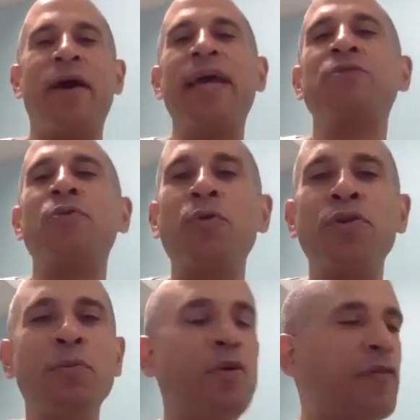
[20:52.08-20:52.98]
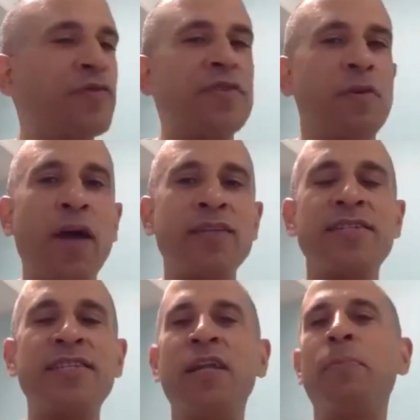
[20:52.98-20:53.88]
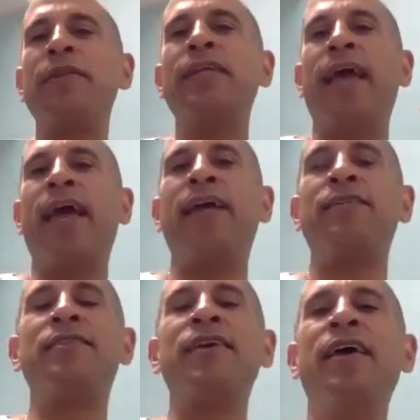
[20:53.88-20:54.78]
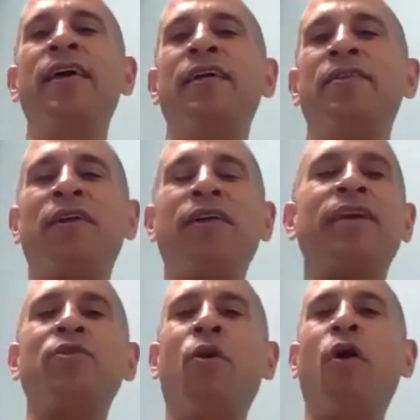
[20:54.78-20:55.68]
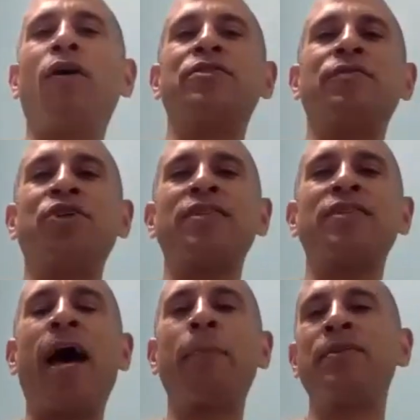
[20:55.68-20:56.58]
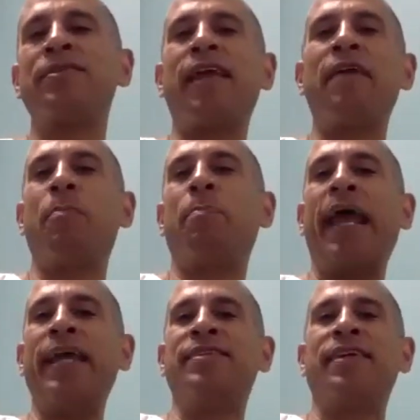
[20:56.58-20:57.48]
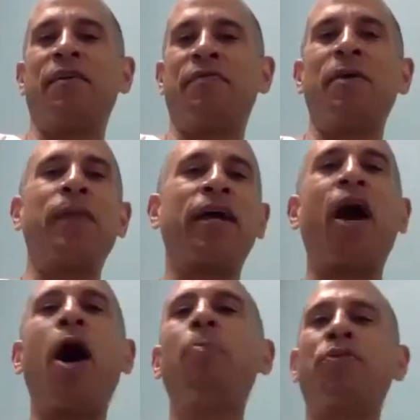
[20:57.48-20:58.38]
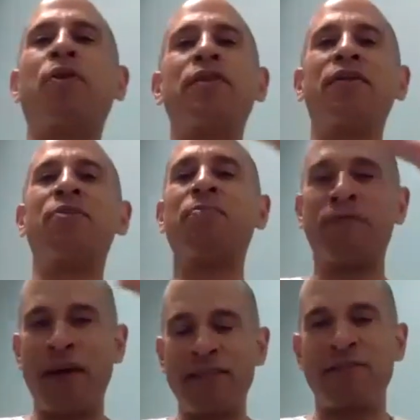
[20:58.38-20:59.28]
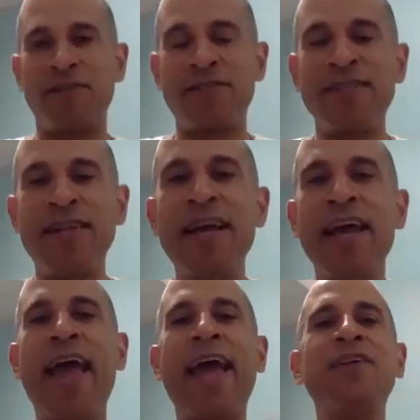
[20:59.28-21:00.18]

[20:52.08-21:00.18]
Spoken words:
I hate to ruin the movie for someone who hasn't seen it, but at the end, they're like in the halls of Johns Hopkins, and they have a painting of him like up with all the other professors. And